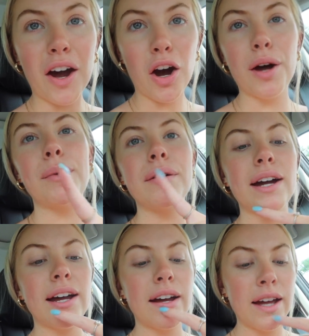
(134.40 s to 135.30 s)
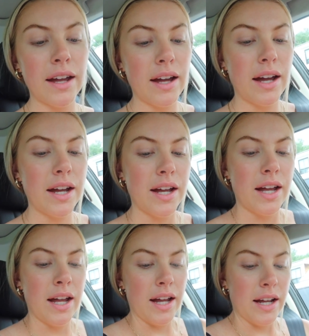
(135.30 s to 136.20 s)
on my way.
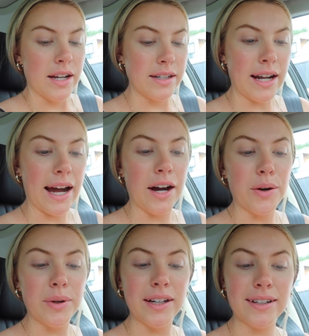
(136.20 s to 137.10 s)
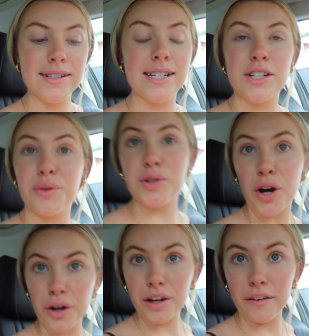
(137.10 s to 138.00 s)
Now I need to go to
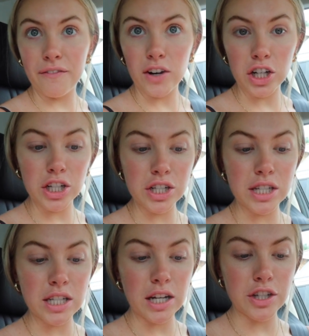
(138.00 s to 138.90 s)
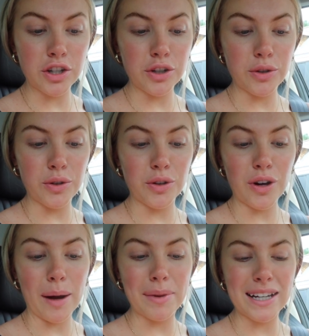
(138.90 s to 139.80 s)
Target first to
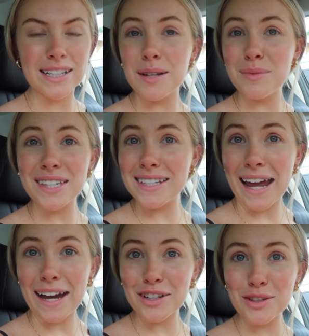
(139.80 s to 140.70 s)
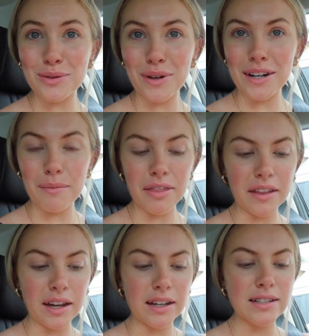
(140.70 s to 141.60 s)
grab like some snacks and random
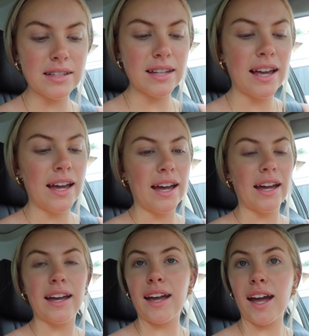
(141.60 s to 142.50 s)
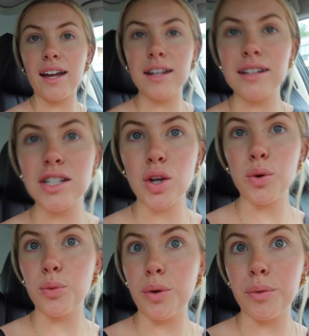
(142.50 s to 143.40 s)
things, and
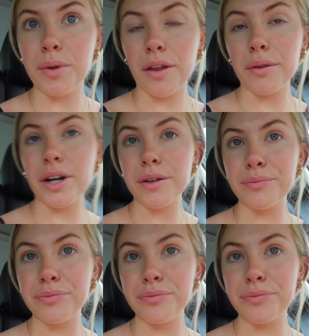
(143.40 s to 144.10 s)
we will be on the way.